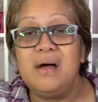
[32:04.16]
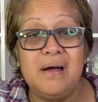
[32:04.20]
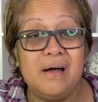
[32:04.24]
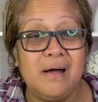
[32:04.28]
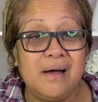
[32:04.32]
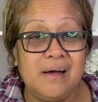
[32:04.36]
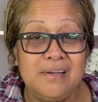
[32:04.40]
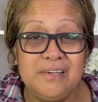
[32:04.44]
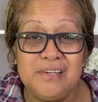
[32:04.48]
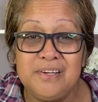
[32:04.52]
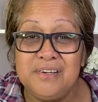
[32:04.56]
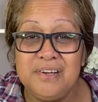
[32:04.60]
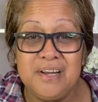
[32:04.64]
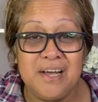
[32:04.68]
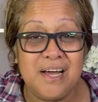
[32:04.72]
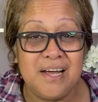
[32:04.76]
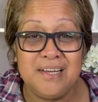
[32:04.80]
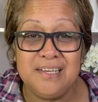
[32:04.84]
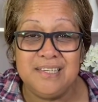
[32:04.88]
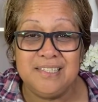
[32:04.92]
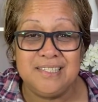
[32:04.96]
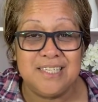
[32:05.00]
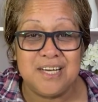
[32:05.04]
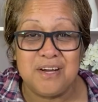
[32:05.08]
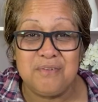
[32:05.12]
I don't
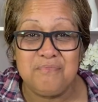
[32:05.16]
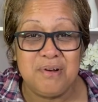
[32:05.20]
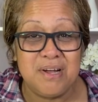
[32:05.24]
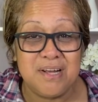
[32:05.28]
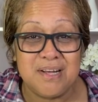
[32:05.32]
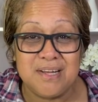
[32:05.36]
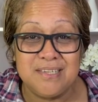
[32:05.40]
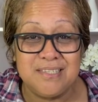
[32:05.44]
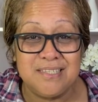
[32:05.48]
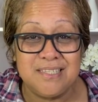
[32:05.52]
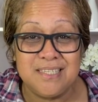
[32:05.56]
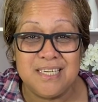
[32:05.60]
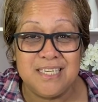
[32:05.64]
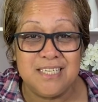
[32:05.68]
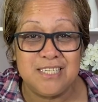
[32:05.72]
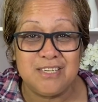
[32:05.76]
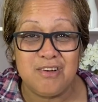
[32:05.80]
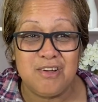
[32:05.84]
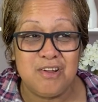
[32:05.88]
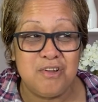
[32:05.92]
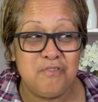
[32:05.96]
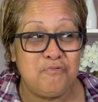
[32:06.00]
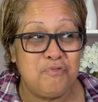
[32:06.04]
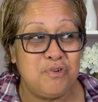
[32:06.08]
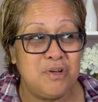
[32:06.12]
hardly tell my kids these
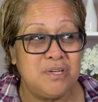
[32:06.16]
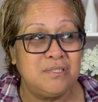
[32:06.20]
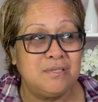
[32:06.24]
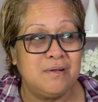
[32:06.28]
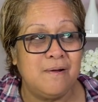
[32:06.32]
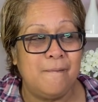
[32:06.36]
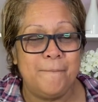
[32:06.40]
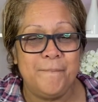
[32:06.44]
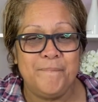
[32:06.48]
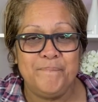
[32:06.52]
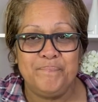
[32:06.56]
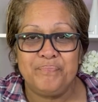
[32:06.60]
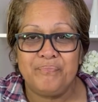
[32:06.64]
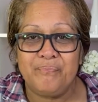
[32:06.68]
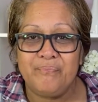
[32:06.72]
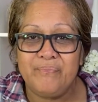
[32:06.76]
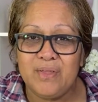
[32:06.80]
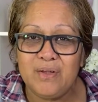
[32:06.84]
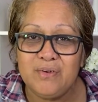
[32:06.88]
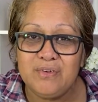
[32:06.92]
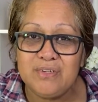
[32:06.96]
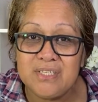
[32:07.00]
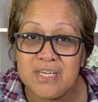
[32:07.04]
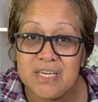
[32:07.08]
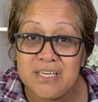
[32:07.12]
kind of things
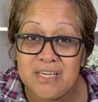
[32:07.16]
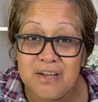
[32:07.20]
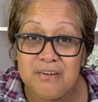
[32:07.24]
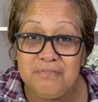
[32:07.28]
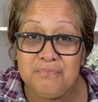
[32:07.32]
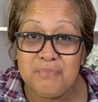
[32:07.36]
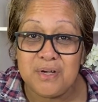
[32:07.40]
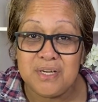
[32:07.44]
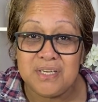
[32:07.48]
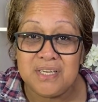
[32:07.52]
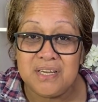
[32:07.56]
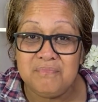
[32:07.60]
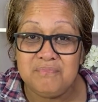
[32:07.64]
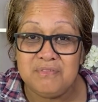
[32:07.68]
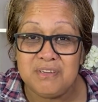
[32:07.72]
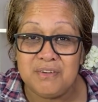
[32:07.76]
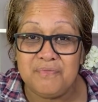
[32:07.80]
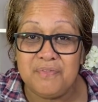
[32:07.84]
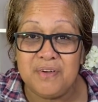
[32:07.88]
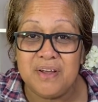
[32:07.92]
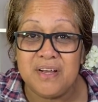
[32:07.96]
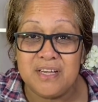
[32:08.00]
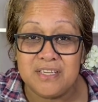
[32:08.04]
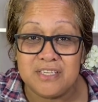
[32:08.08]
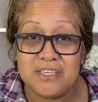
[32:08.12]
because I don't want them to
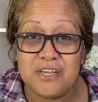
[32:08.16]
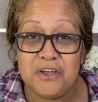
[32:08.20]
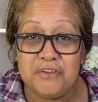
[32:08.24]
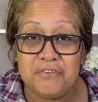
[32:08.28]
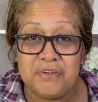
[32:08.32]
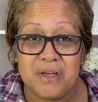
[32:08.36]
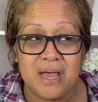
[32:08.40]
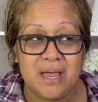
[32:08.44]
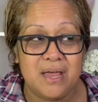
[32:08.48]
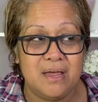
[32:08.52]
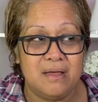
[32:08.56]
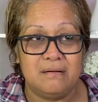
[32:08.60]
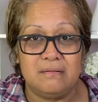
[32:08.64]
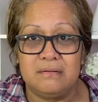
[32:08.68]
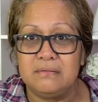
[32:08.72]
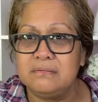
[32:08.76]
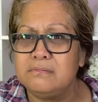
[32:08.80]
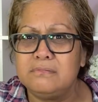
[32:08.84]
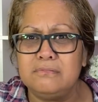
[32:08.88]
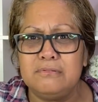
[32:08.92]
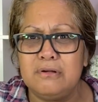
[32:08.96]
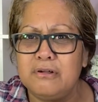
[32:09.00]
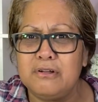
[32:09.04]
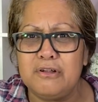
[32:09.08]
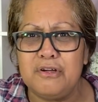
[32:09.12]
think it's okay. It's
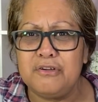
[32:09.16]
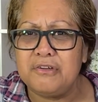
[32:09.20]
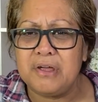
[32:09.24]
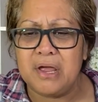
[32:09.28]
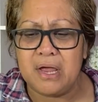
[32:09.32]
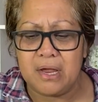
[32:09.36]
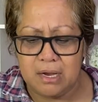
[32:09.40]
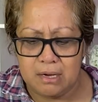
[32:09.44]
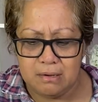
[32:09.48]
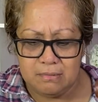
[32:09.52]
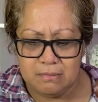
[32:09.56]
not okay.